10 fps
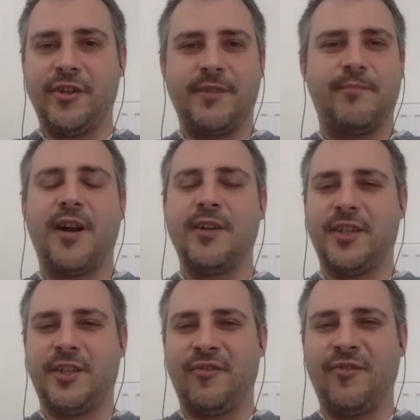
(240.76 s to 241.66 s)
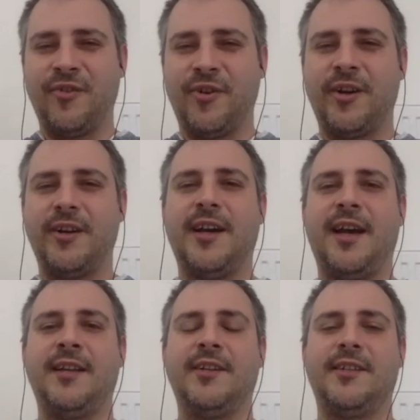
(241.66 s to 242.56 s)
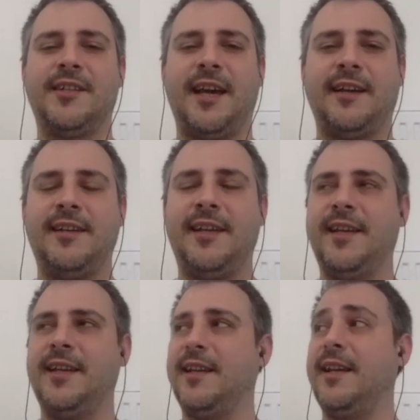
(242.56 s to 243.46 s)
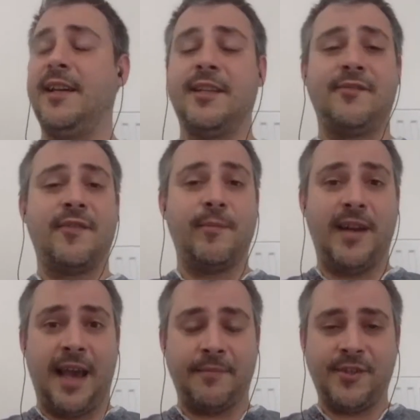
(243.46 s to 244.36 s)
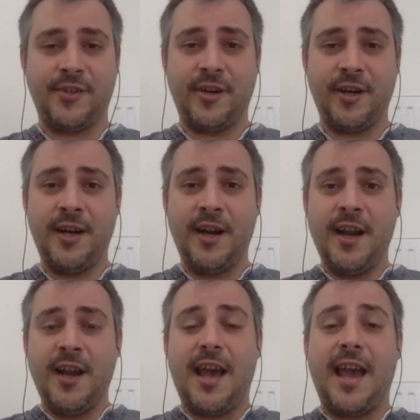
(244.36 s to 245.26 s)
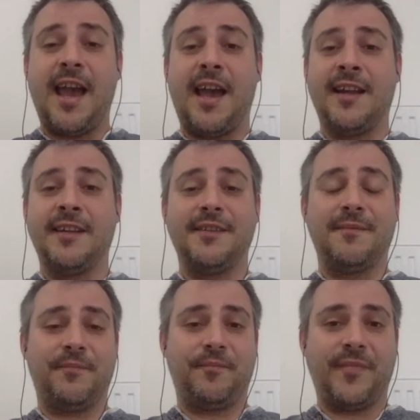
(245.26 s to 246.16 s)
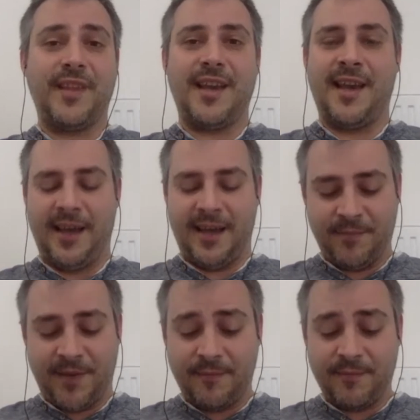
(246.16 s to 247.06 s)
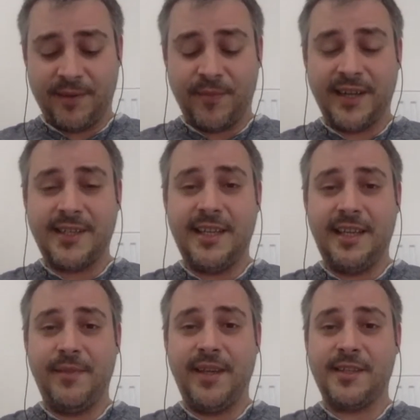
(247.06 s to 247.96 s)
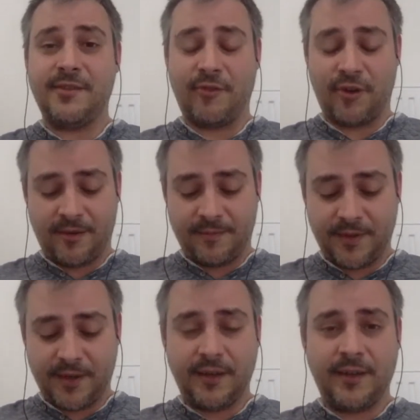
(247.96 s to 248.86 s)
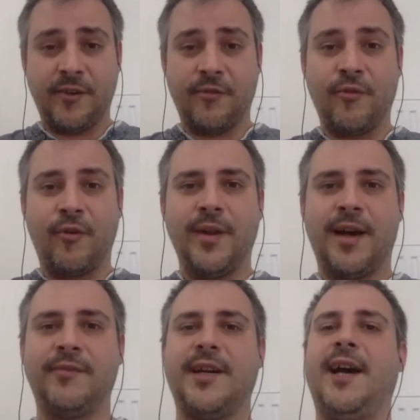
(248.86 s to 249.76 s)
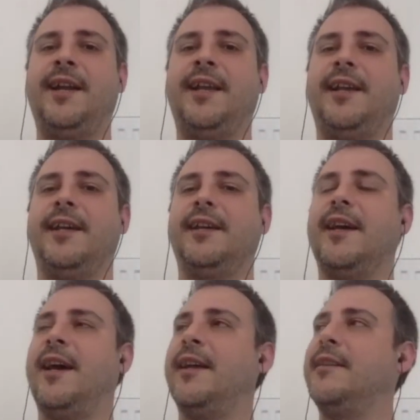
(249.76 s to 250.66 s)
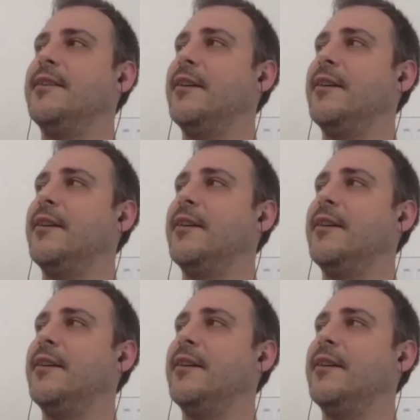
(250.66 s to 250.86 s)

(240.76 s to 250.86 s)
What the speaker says: the project owner, and the tech lead is from Labster, and my team is from Rollout IT, and